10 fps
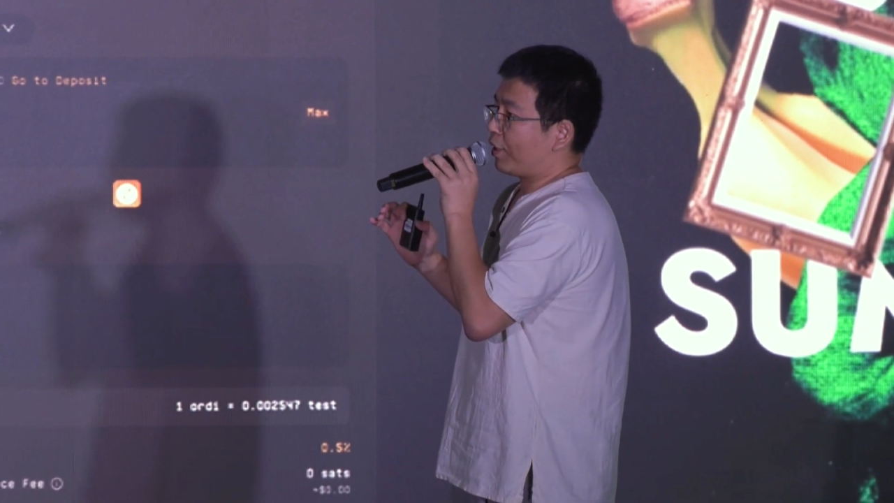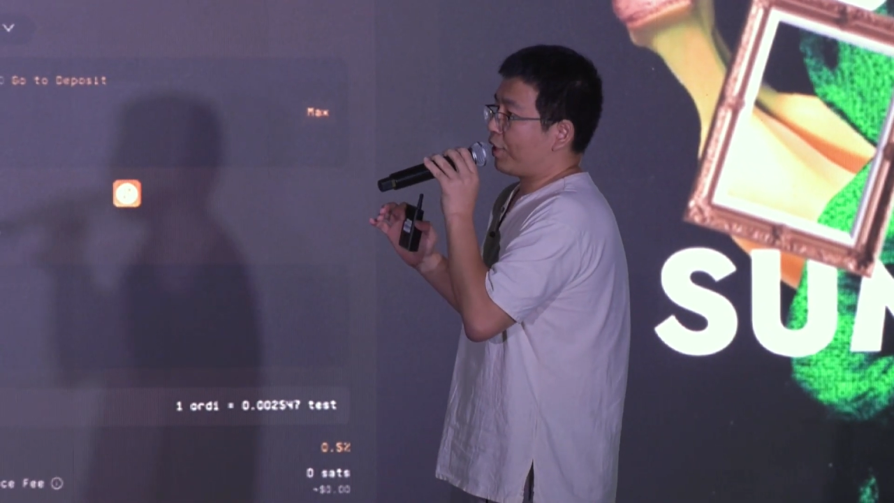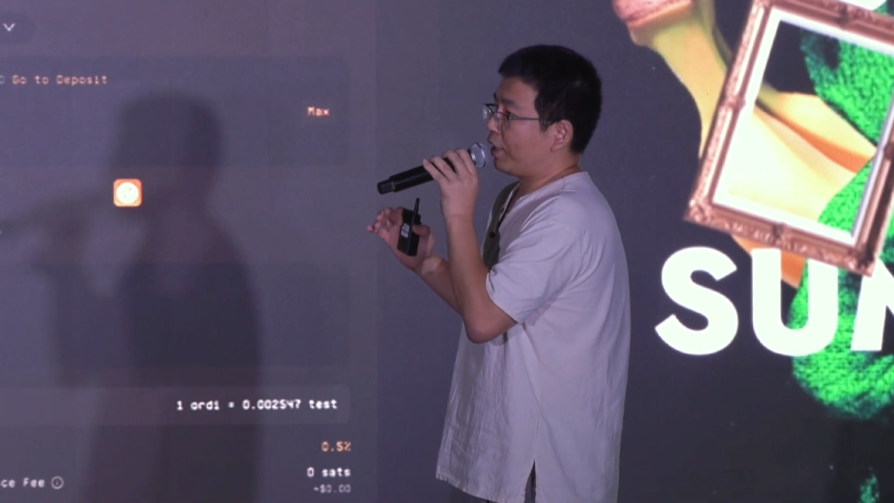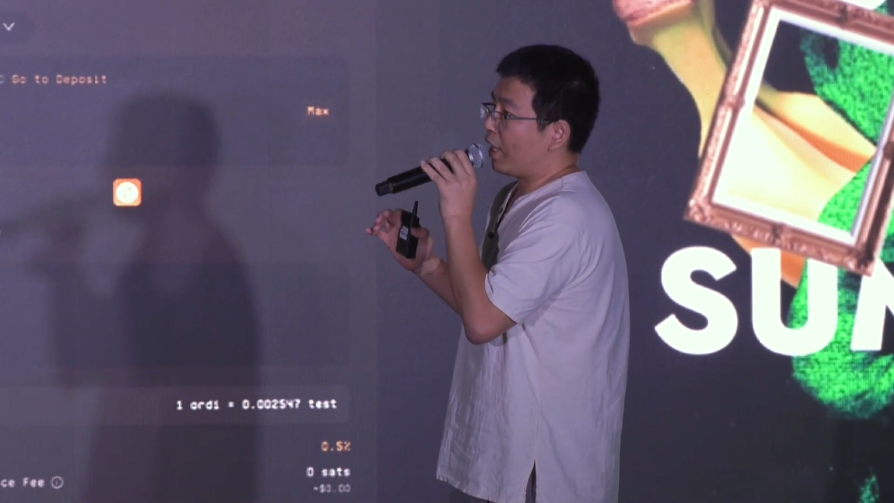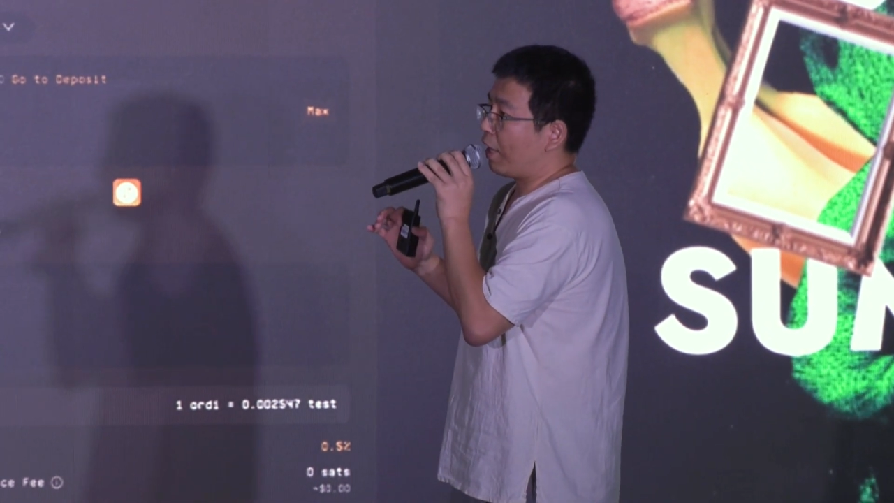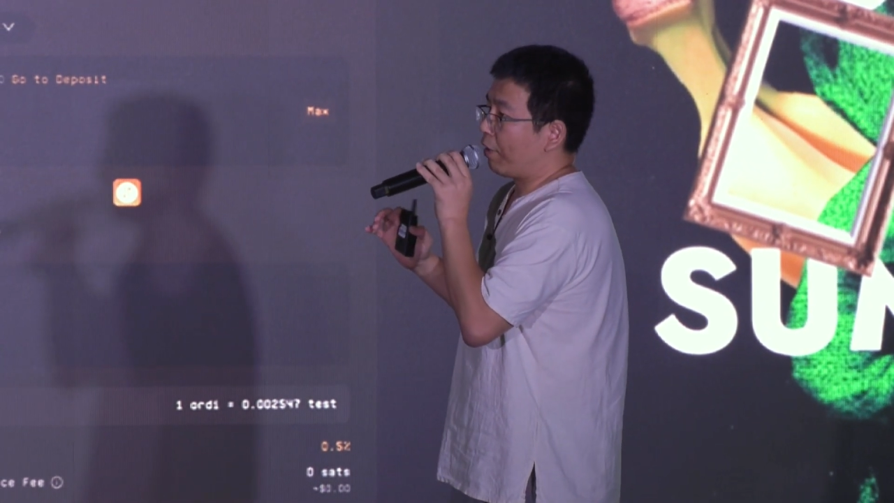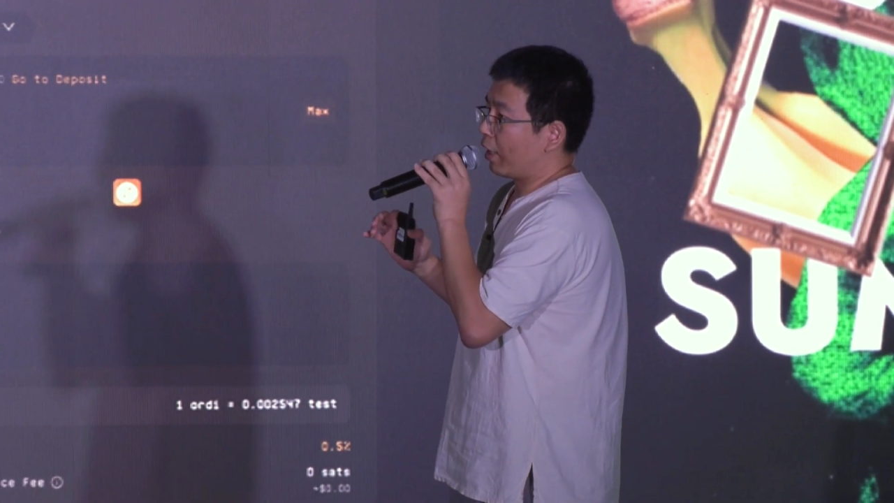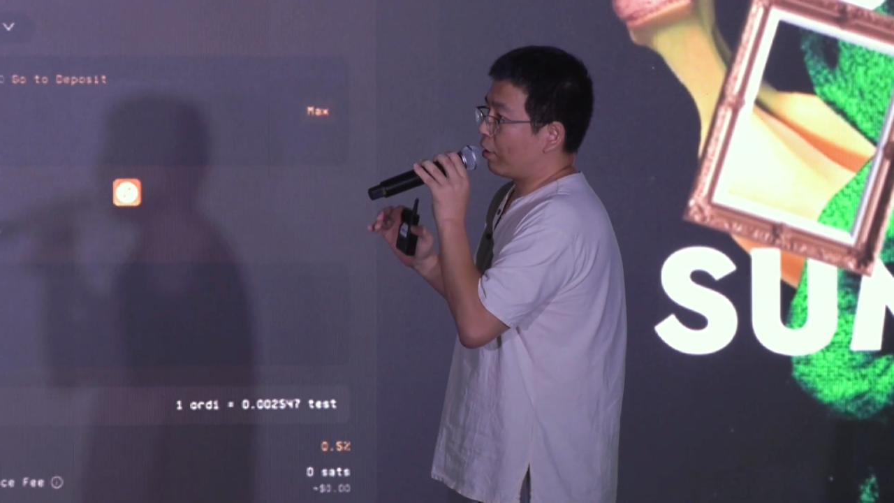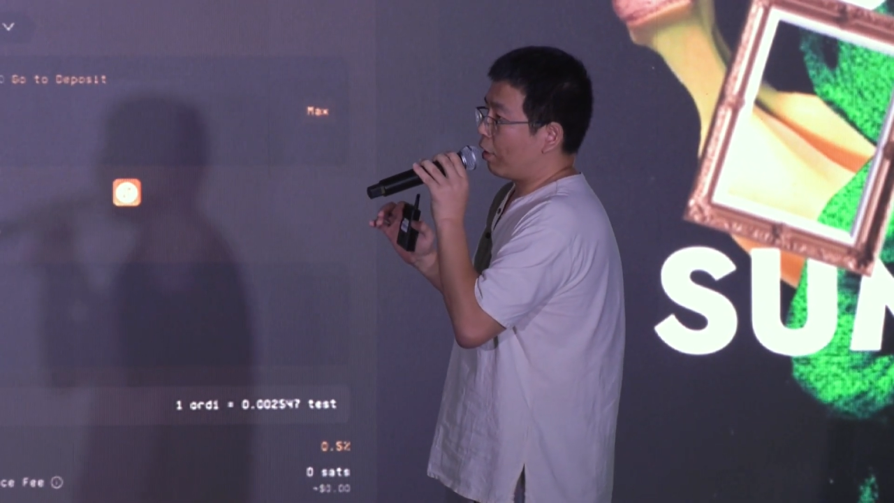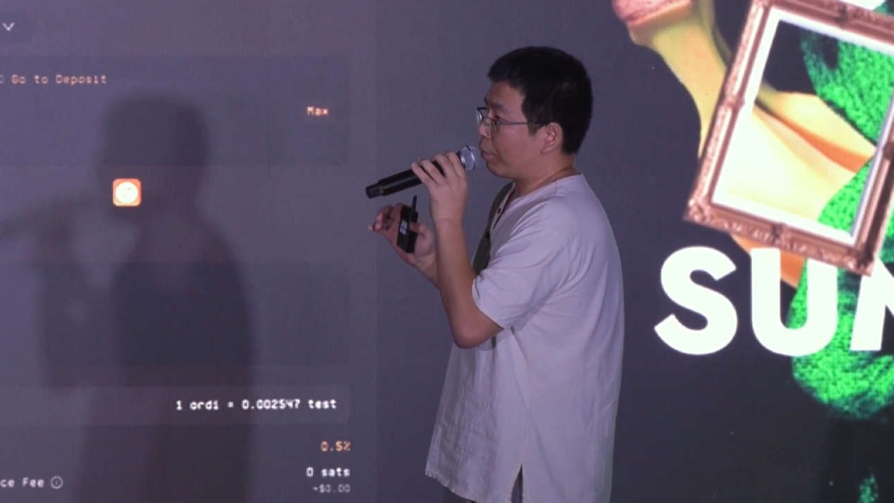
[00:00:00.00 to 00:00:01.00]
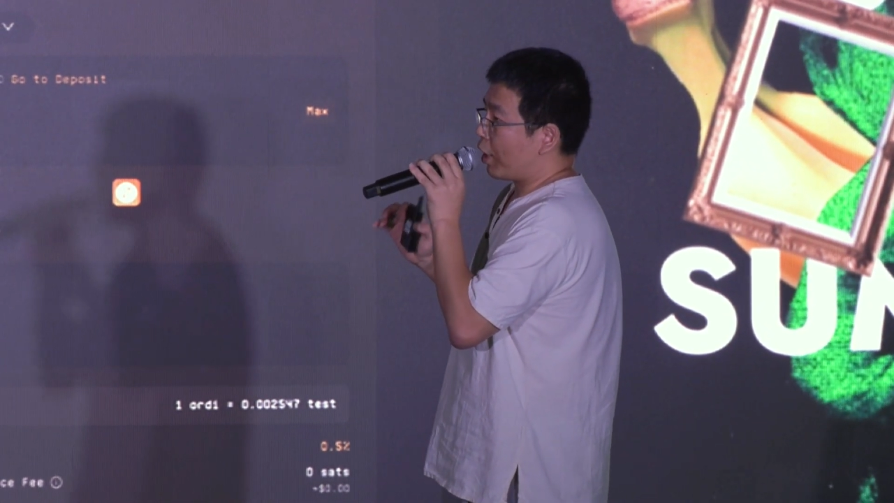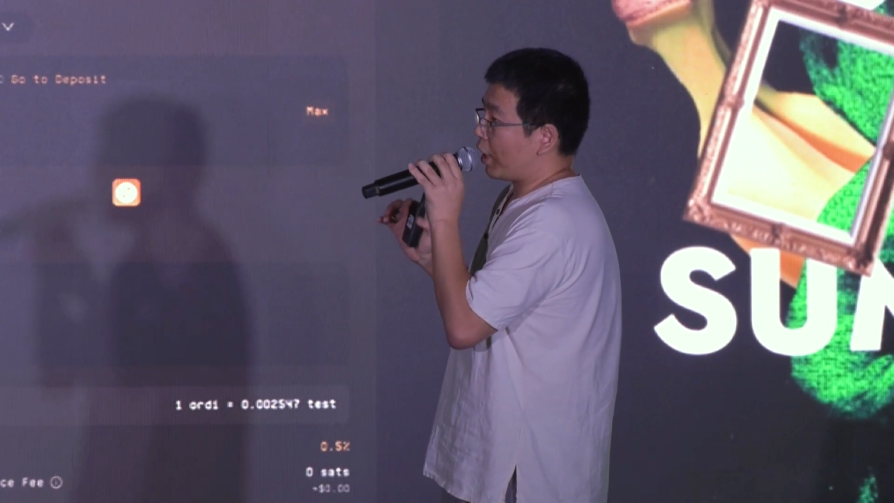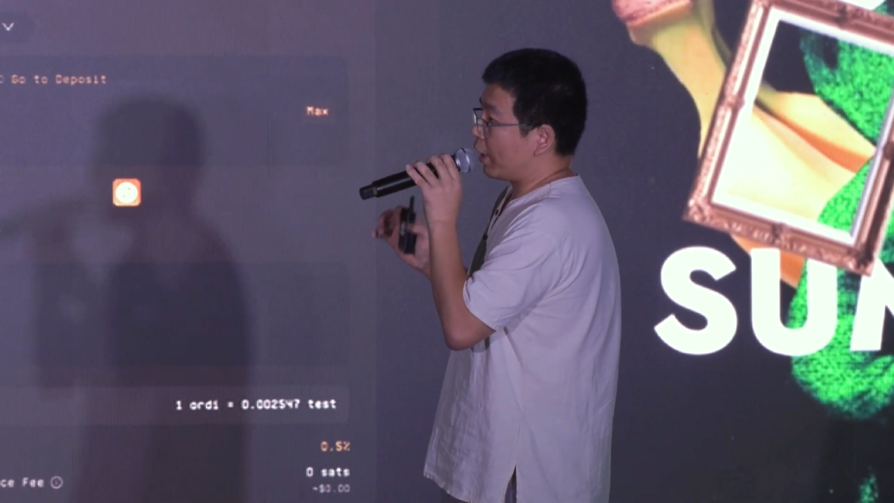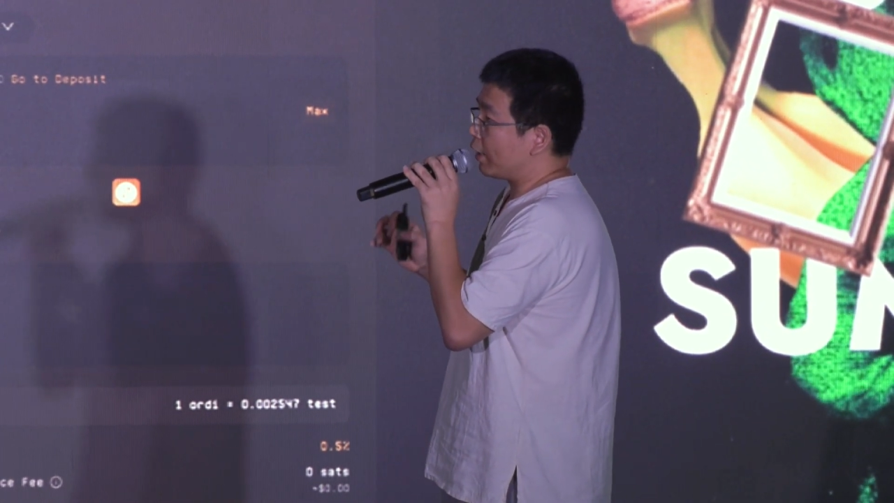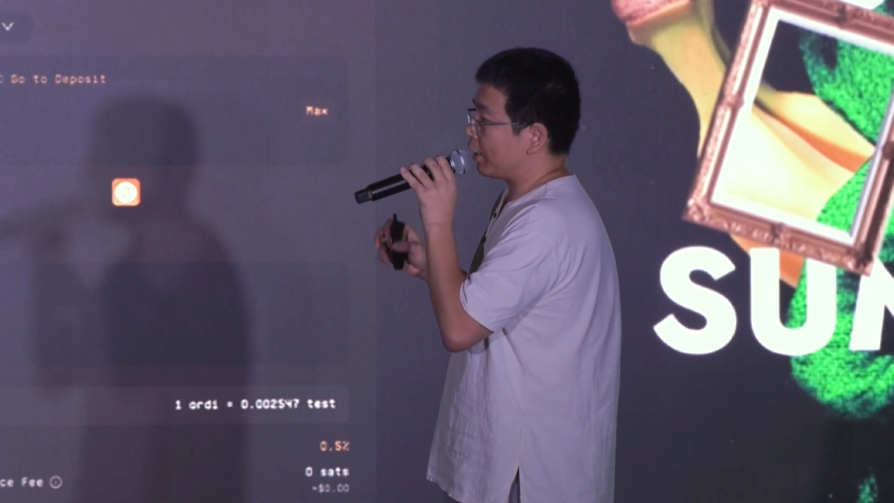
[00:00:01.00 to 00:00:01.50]
generic
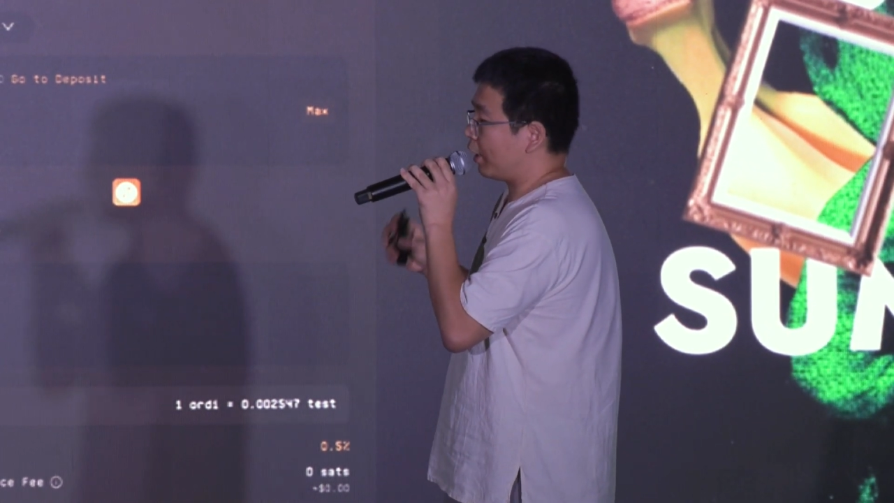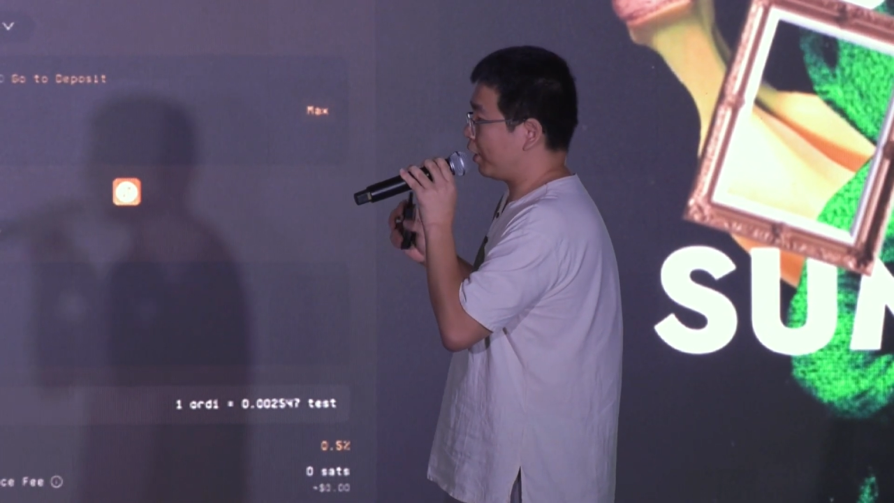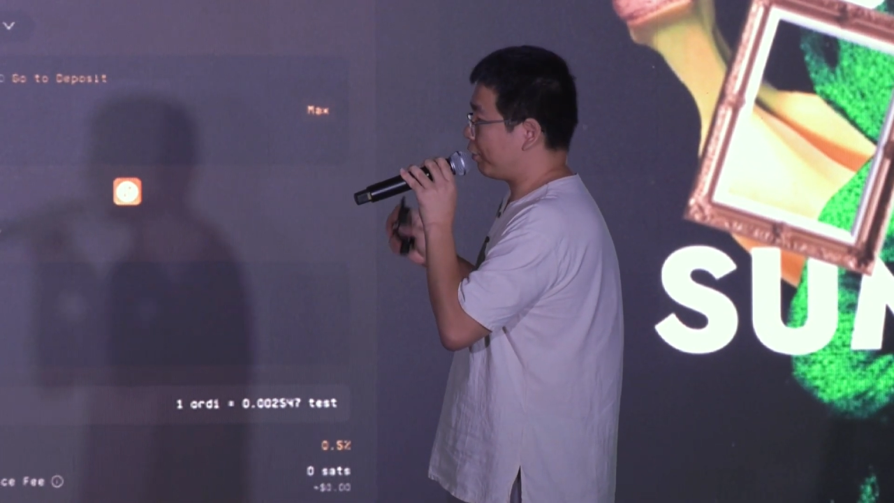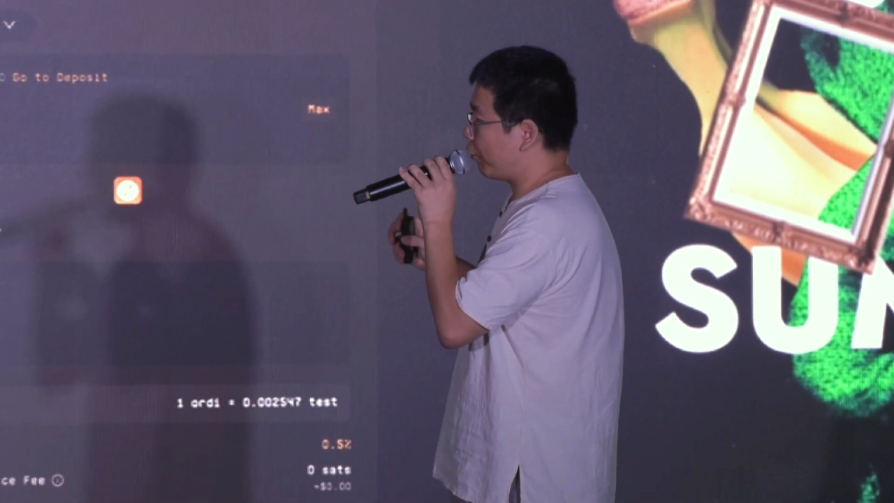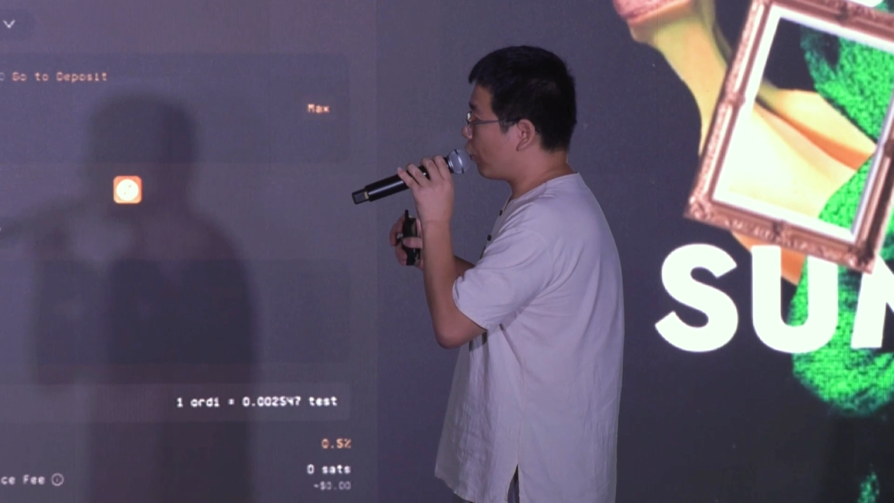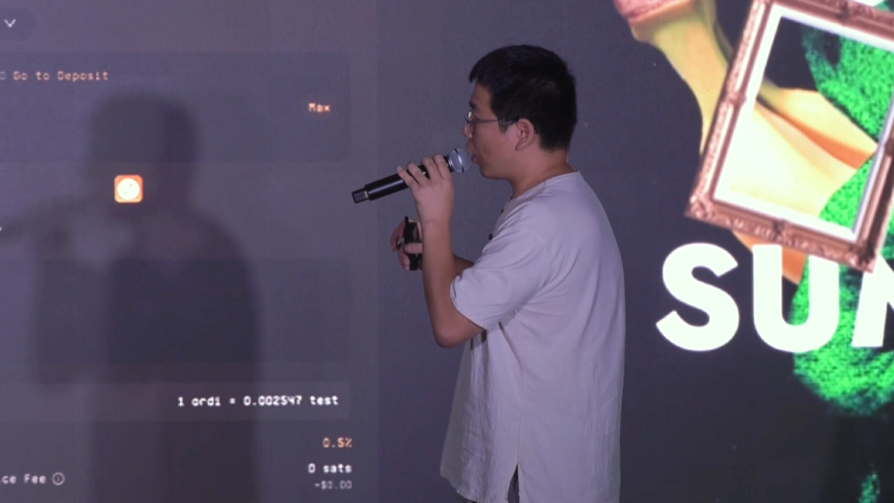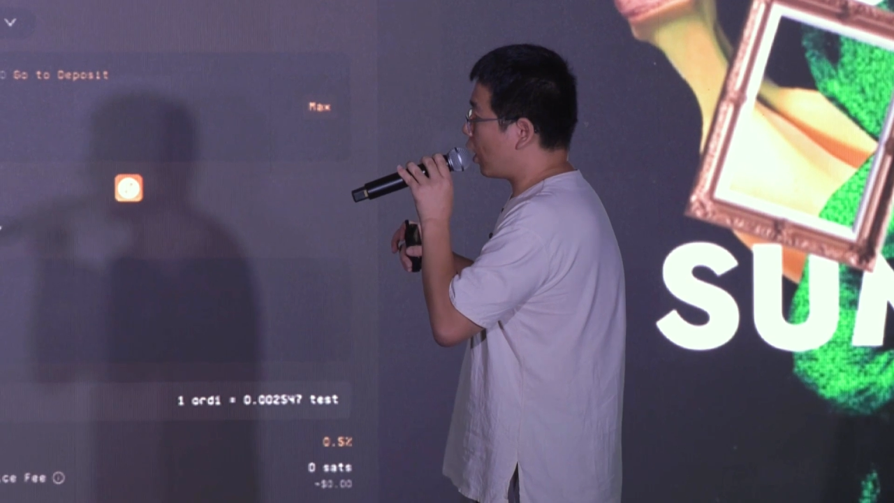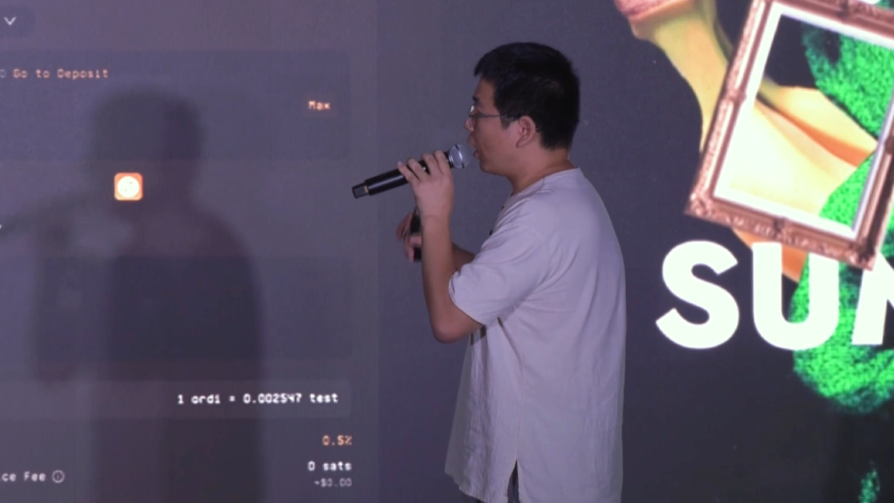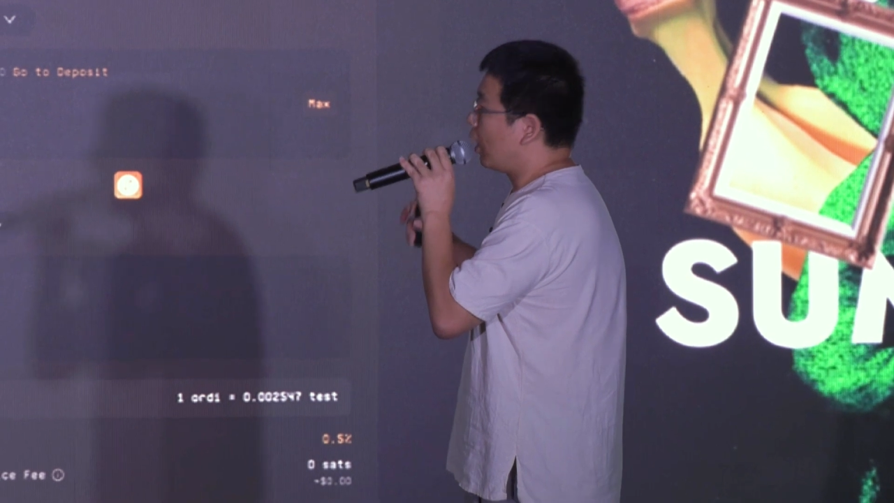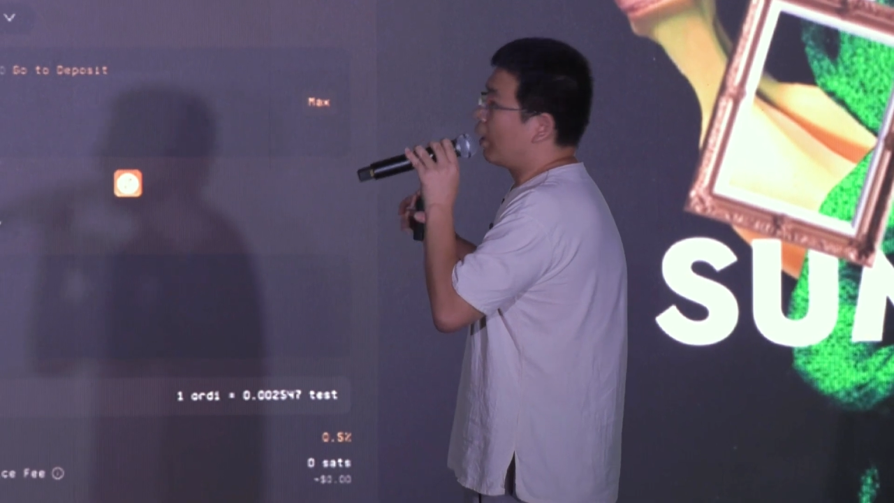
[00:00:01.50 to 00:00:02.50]
operations, is for